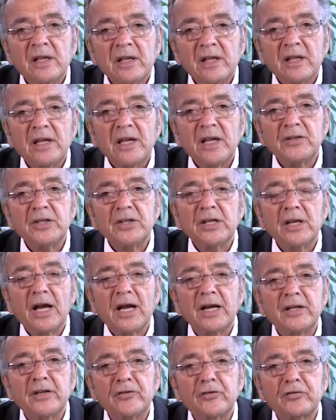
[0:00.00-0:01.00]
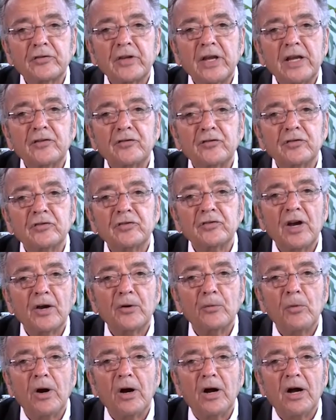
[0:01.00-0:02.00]
and the United States and
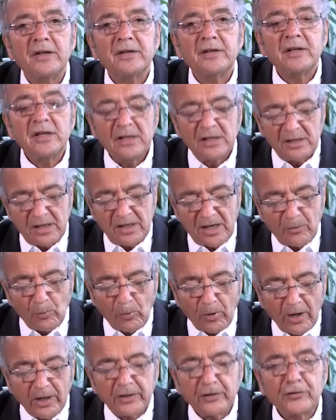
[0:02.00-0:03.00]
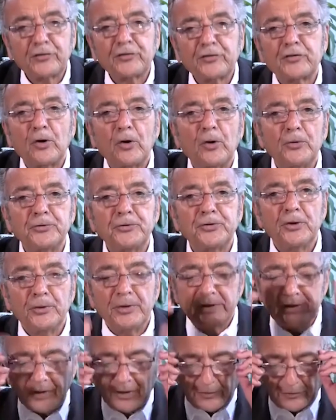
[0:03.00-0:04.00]
Taiwan. And why is Seoul
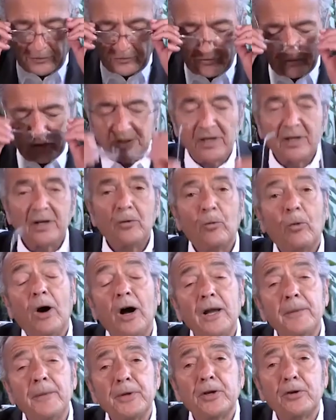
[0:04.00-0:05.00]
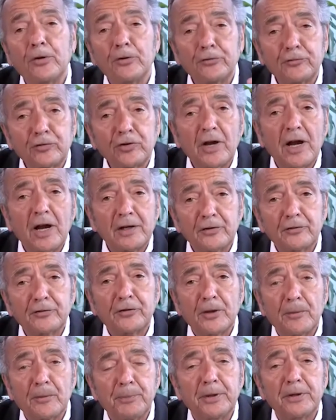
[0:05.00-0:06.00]
doing this? Why? Because China is
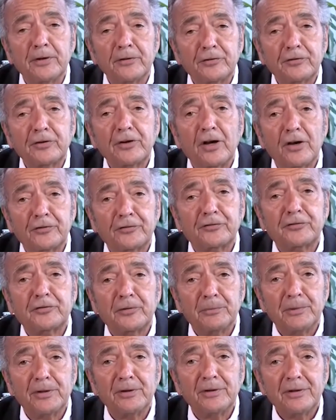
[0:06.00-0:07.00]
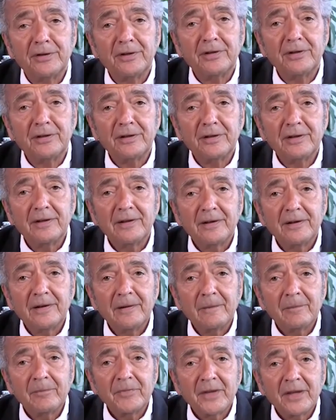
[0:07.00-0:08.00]
their biggest customer.
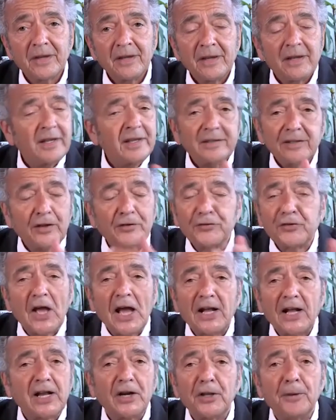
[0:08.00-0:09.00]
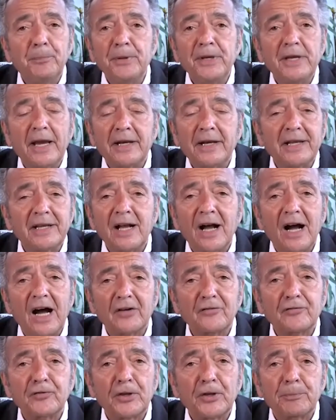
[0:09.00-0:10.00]
There's not going to be any
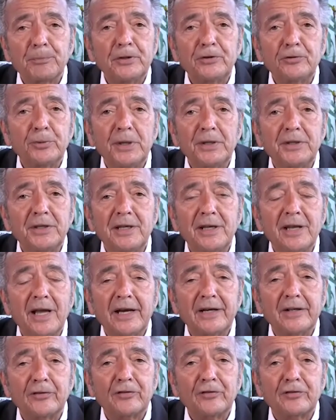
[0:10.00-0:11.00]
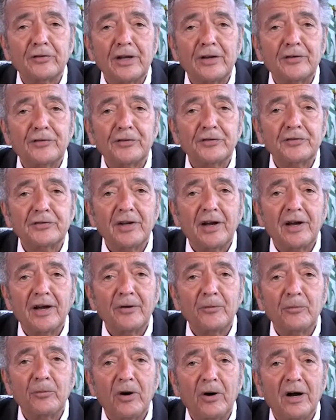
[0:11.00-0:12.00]
conflict between the United States and
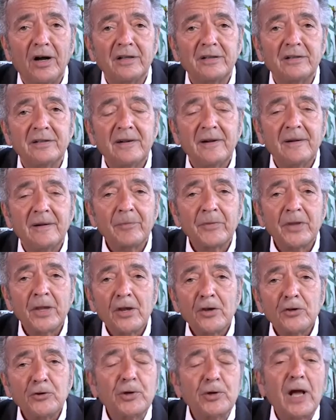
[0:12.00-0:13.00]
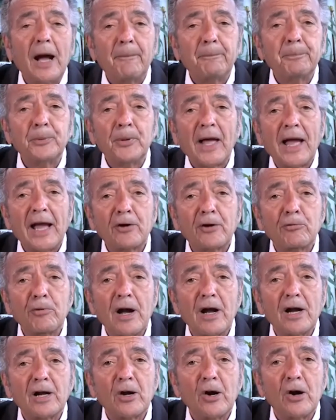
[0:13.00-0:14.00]
Taiwan. You got
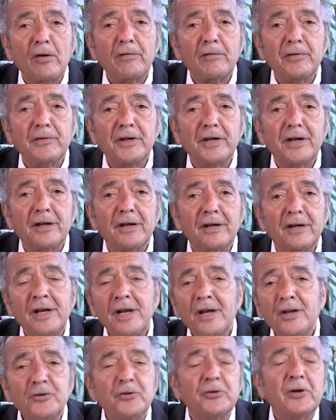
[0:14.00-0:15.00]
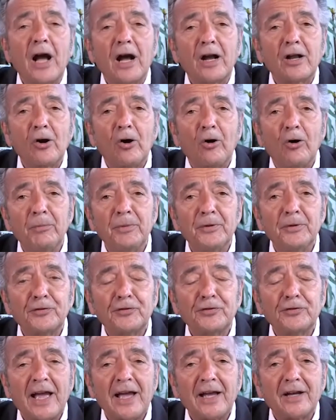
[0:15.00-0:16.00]
BlackRock over there. You got Goldman
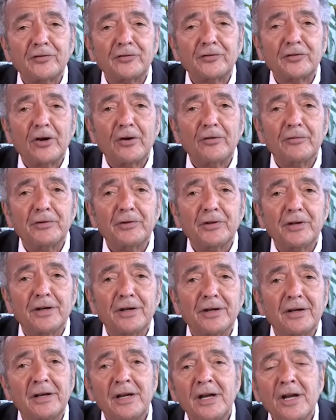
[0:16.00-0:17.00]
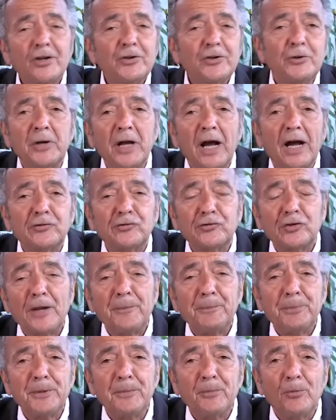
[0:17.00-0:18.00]
Sachs over there. You got
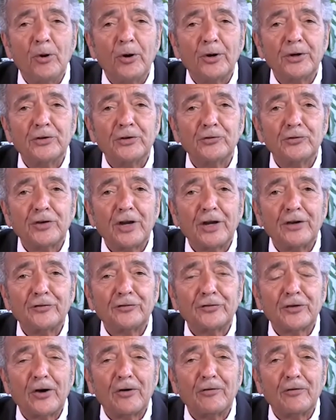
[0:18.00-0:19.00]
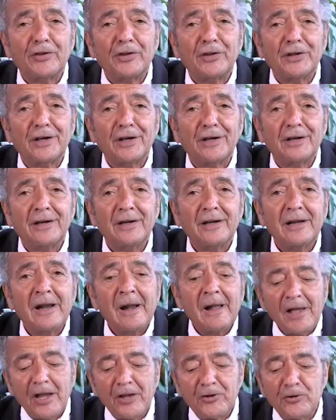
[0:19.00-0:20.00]
JP Morgan Chase over there.
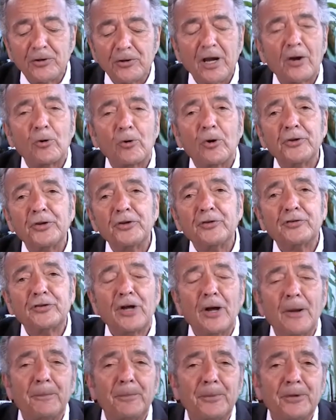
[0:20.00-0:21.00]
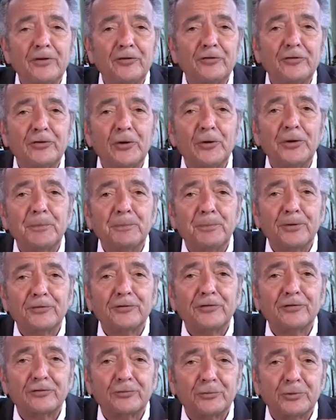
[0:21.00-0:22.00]
And you got all these companies doing
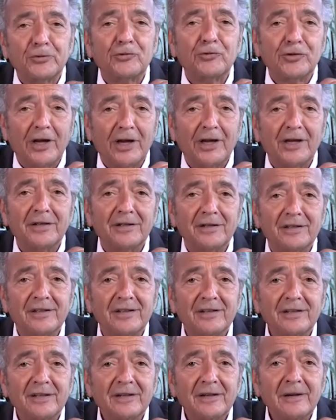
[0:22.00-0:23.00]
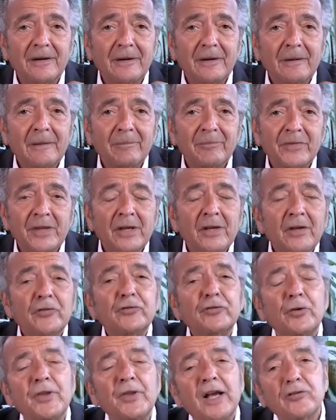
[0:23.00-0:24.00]
business with China.
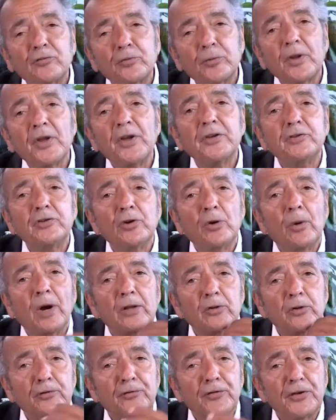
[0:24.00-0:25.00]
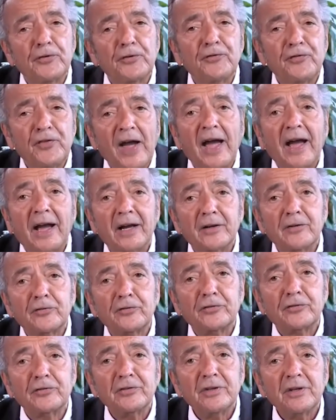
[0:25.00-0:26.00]
So that's what I do. I look for the
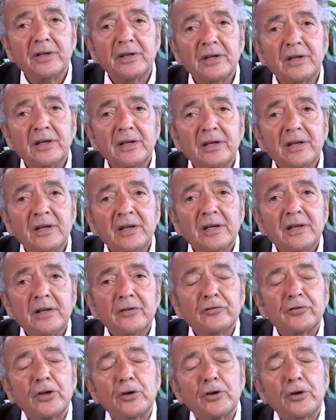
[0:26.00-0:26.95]
facts. So you